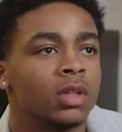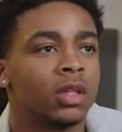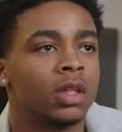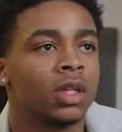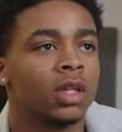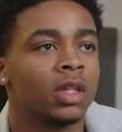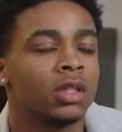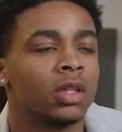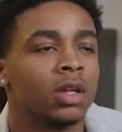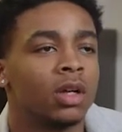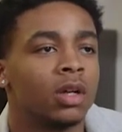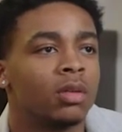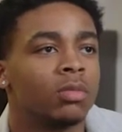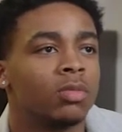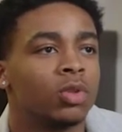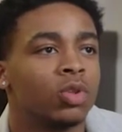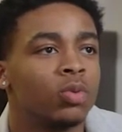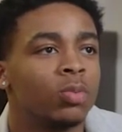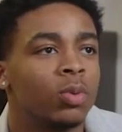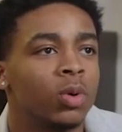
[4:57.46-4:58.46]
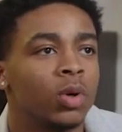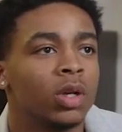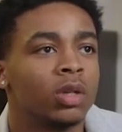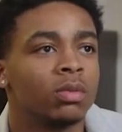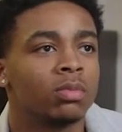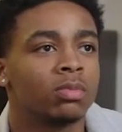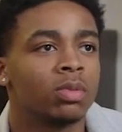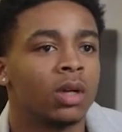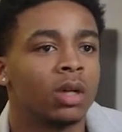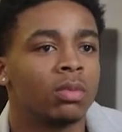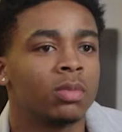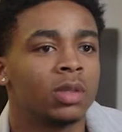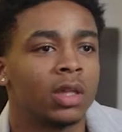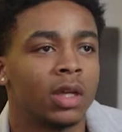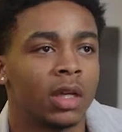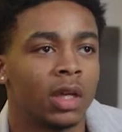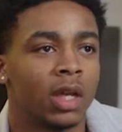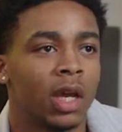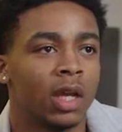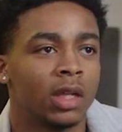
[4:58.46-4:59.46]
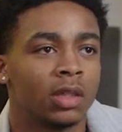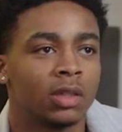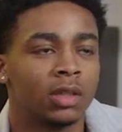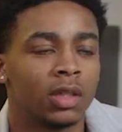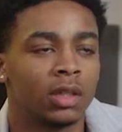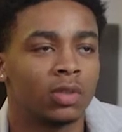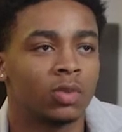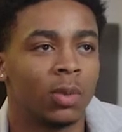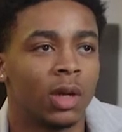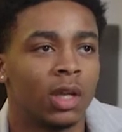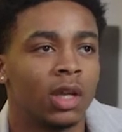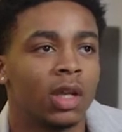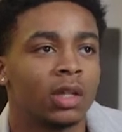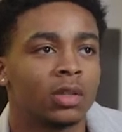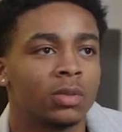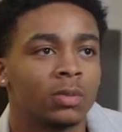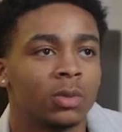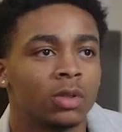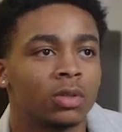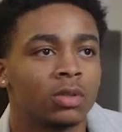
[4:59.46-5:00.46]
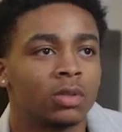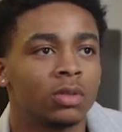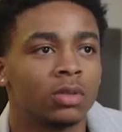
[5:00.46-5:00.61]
I think it Newport probably and Kites. That's what my dad smoked.